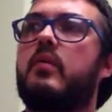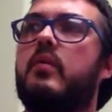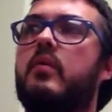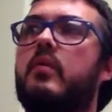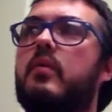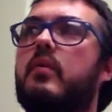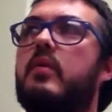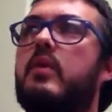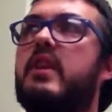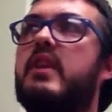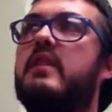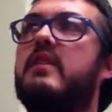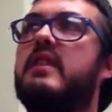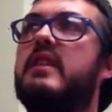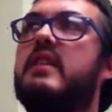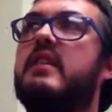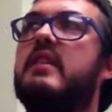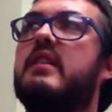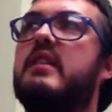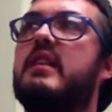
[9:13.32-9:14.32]

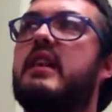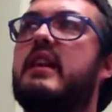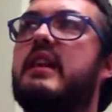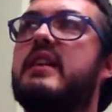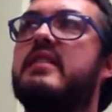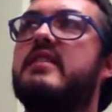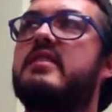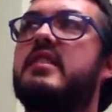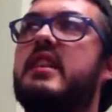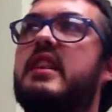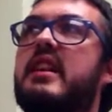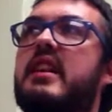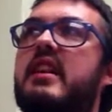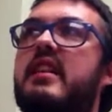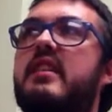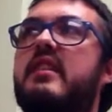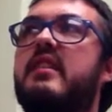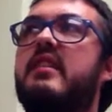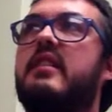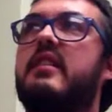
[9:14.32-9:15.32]
Really, I'd
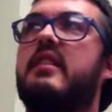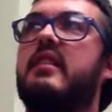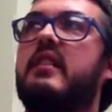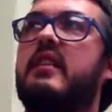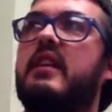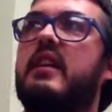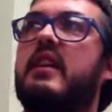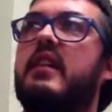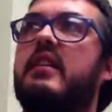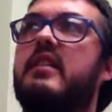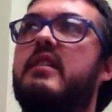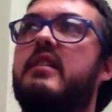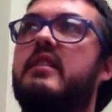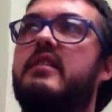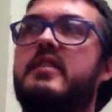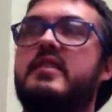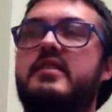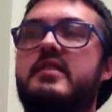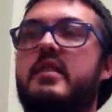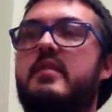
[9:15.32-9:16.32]
say, and
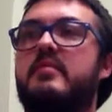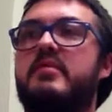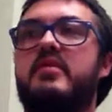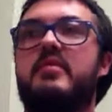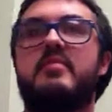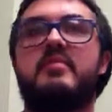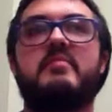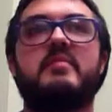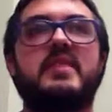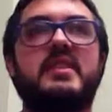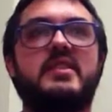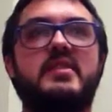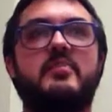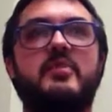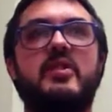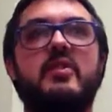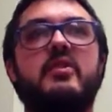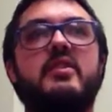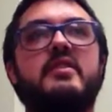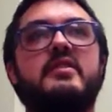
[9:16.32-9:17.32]
this comes from
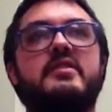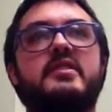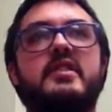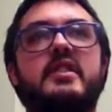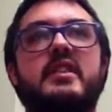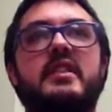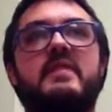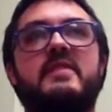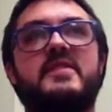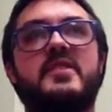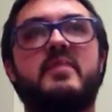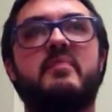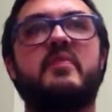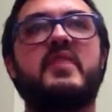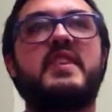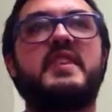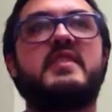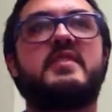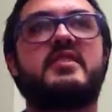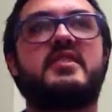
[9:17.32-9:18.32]
experience, that if
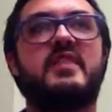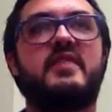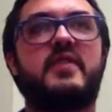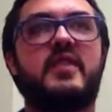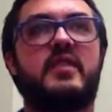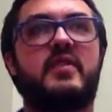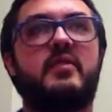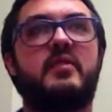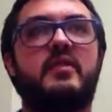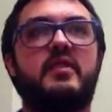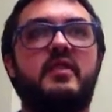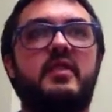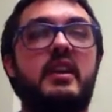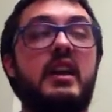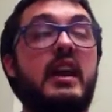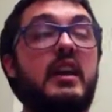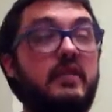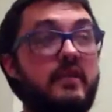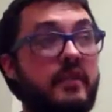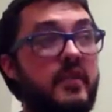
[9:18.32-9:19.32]
something is difficult
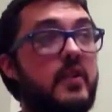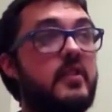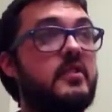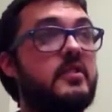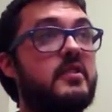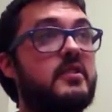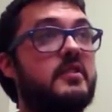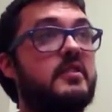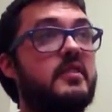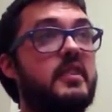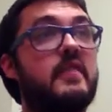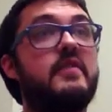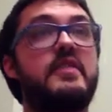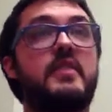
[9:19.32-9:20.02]
at first,